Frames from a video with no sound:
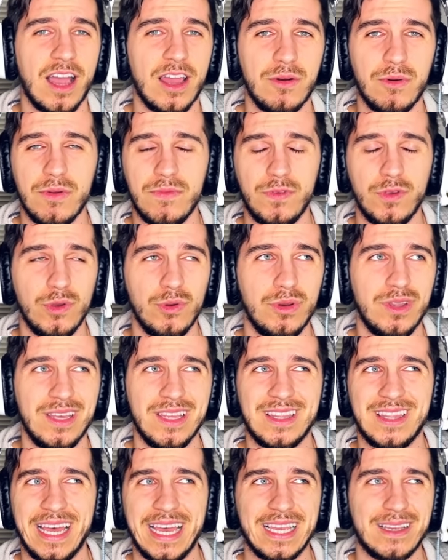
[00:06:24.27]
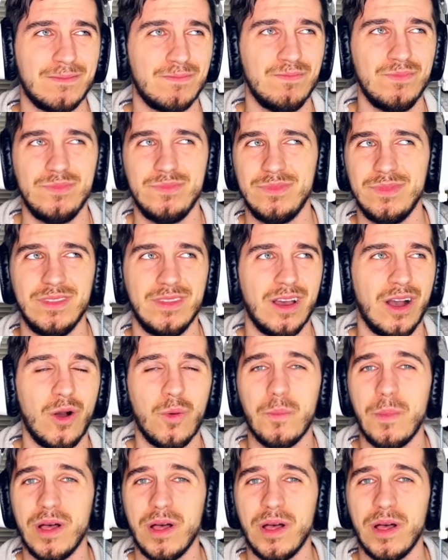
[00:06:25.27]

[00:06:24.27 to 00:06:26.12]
I reviewed it like a